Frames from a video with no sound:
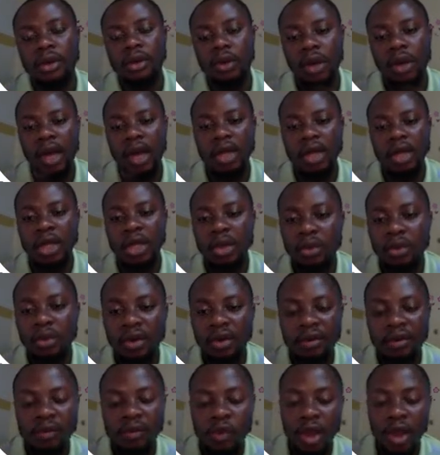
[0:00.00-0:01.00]
actually
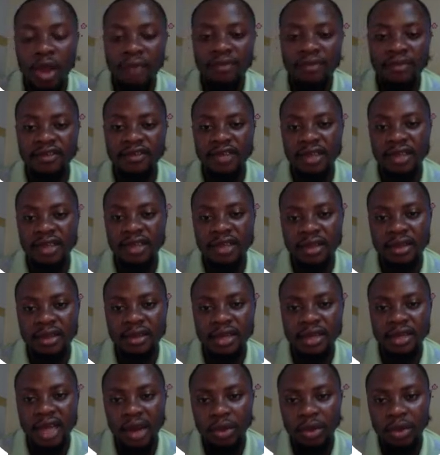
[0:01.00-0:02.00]
we haven't set
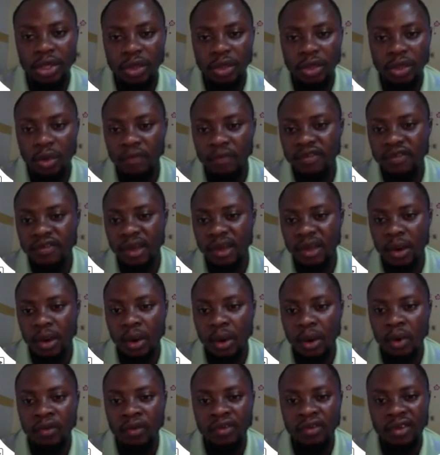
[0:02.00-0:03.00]
the country, we haven't set our
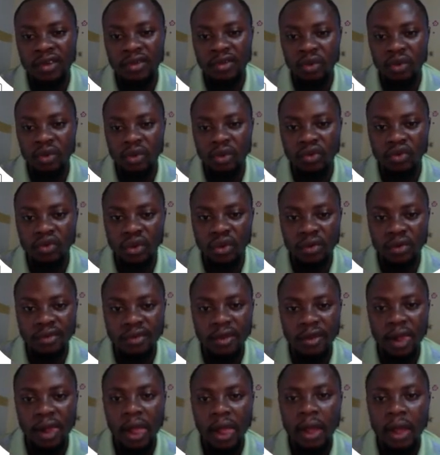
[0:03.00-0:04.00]
audience, all those stuff.
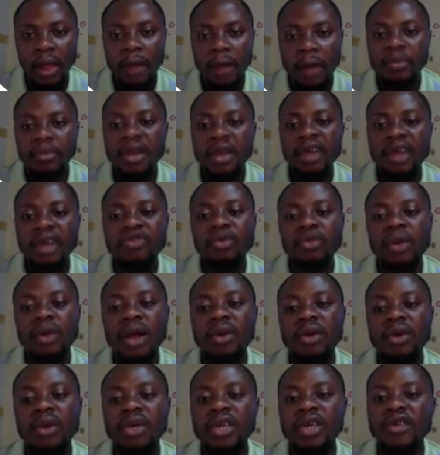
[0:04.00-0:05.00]
There are some
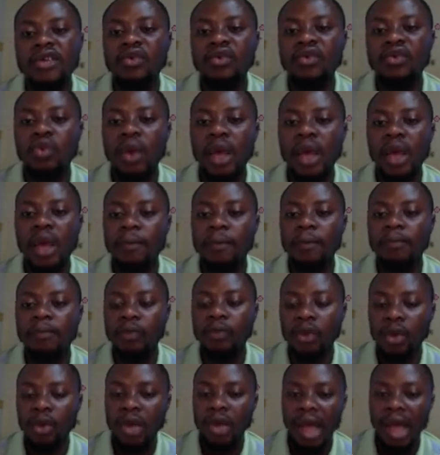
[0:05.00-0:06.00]
countries where
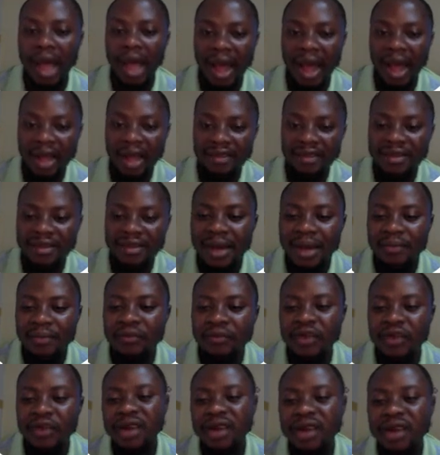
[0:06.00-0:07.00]
ads are
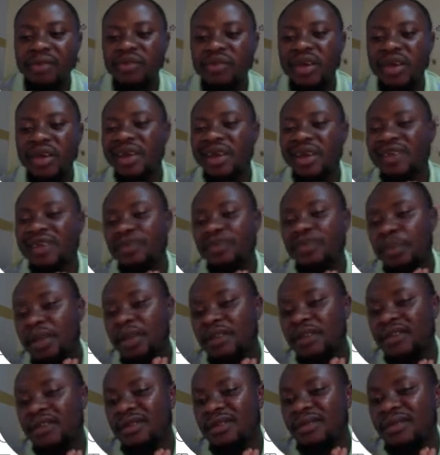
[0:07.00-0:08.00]
very, very
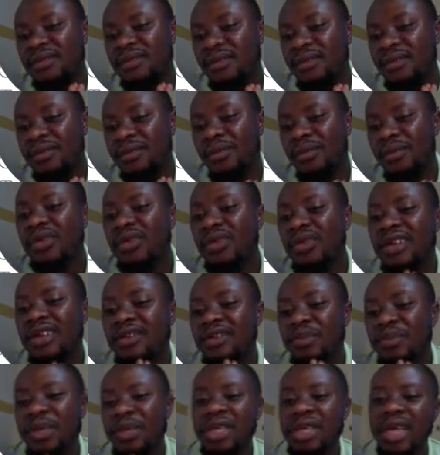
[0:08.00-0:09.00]
expensive, most
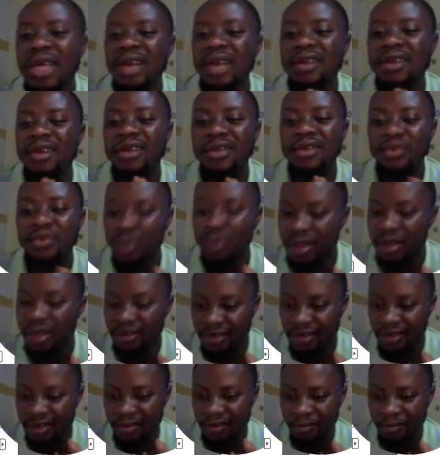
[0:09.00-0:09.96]
especially the USA.